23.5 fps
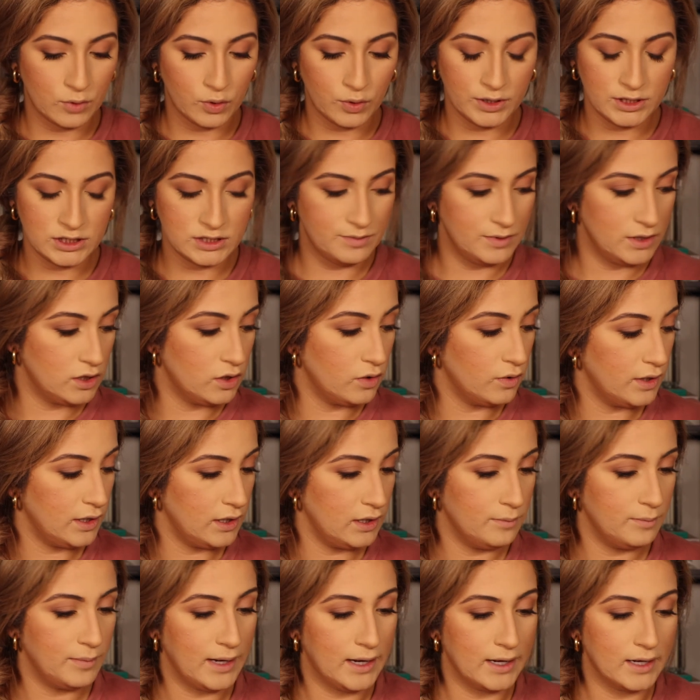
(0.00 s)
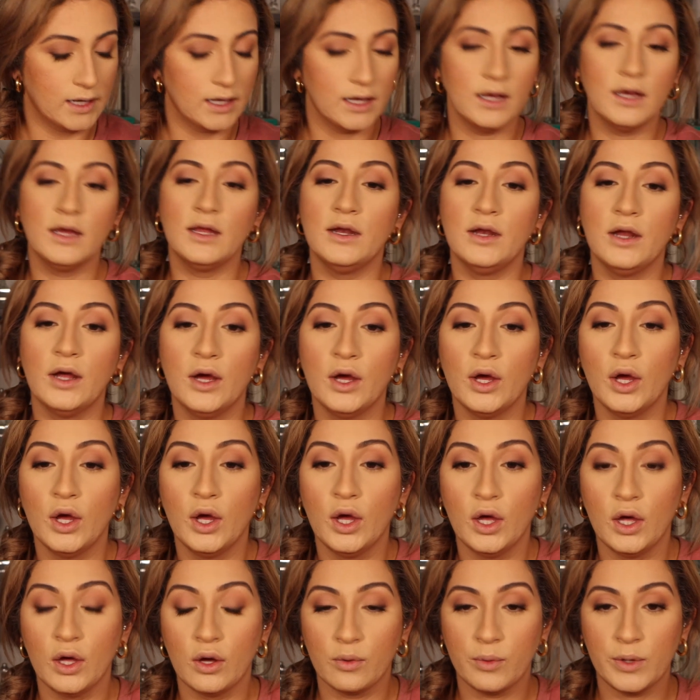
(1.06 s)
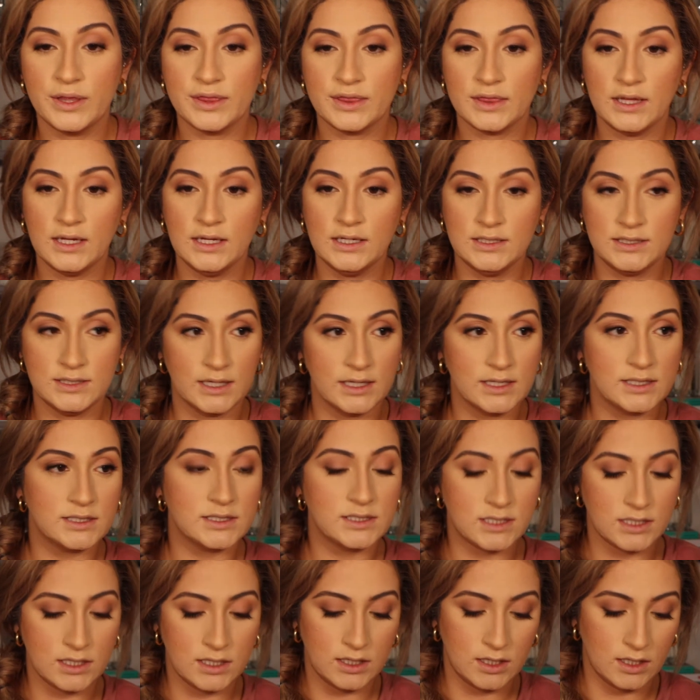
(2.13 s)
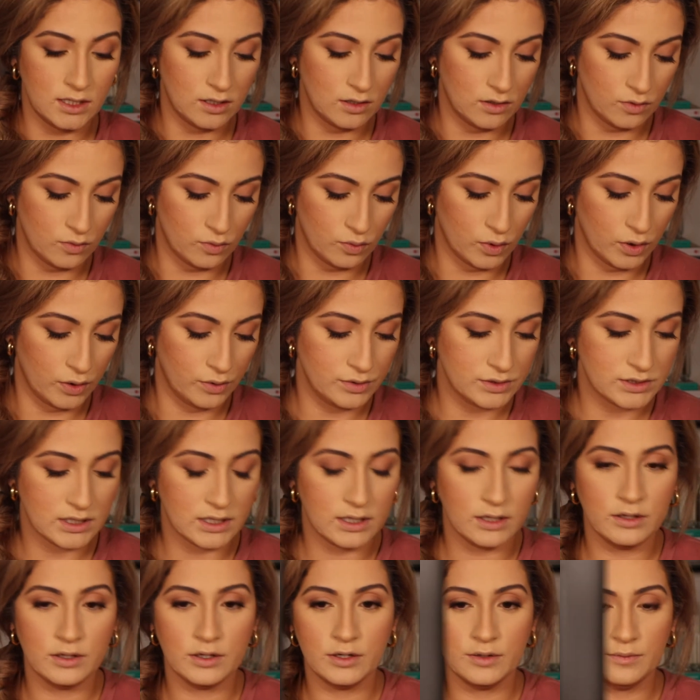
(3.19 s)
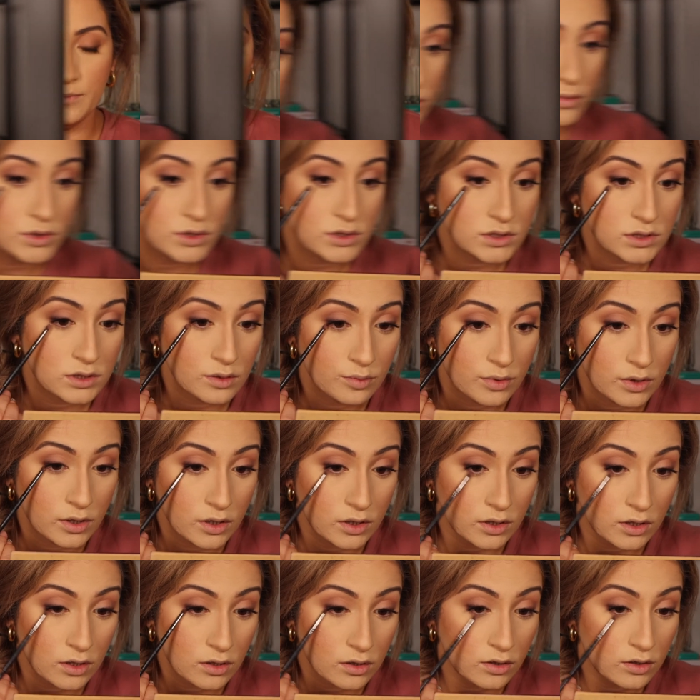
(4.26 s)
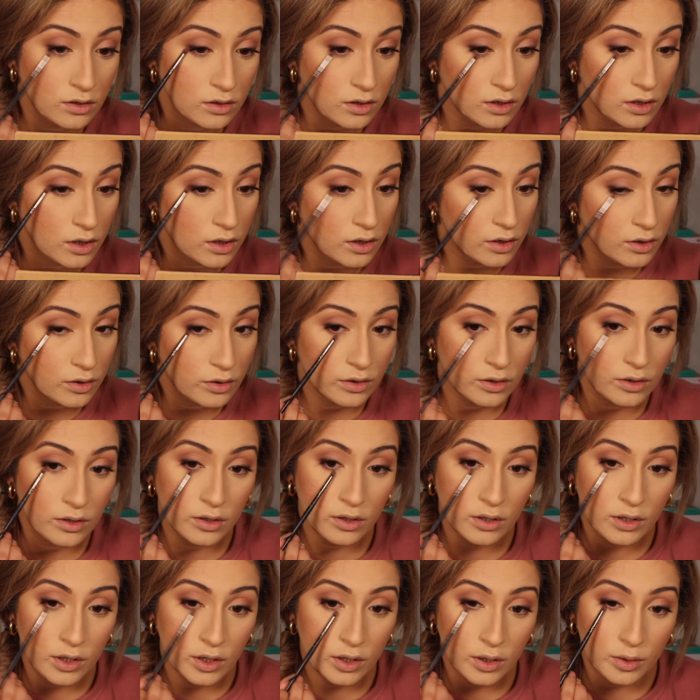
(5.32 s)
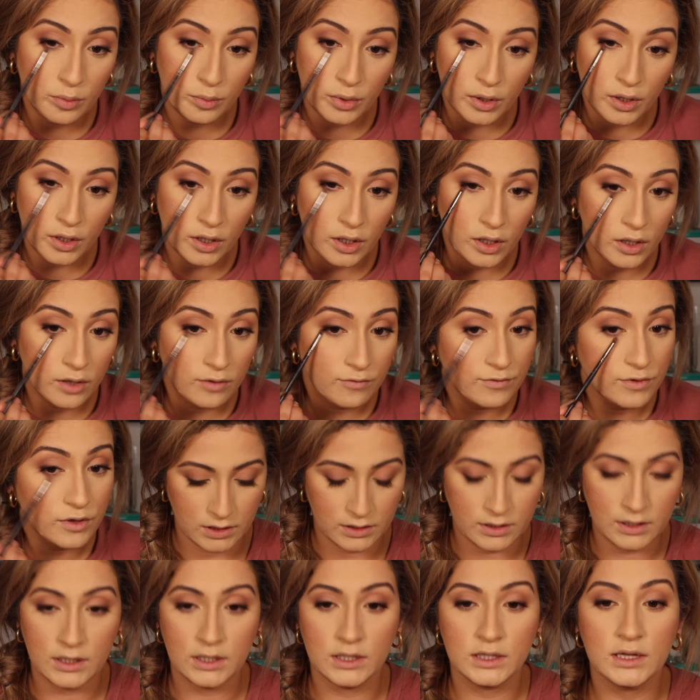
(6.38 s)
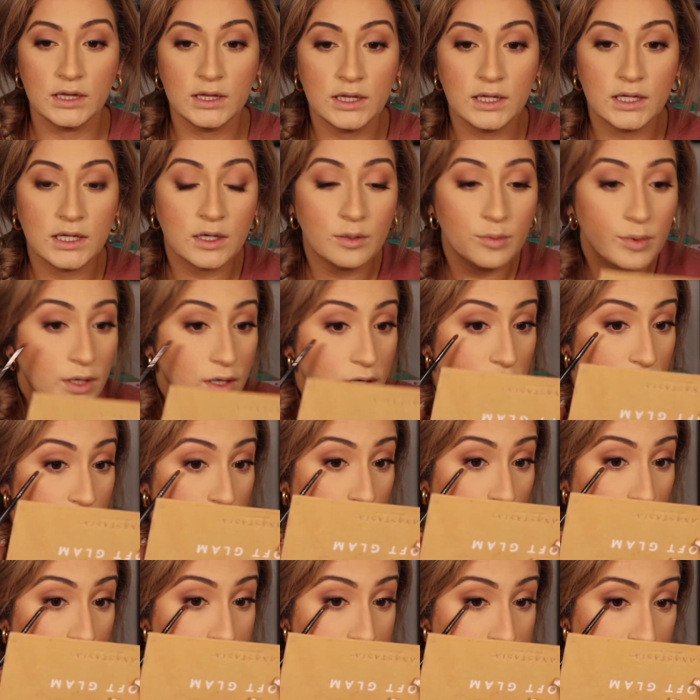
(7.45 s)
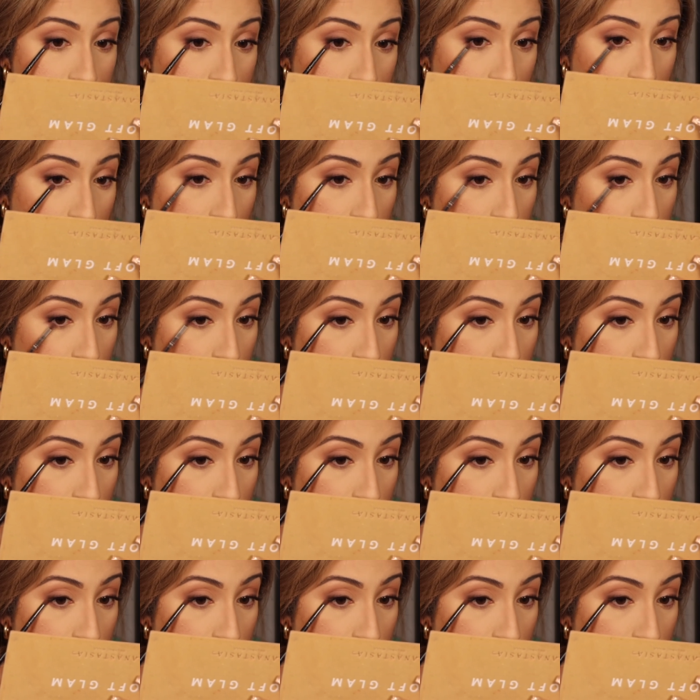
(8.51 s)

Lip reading: I'm going to be going back in with the Dusty Rose color, just applying that on the outer part of it, and then a little bit of Rustic,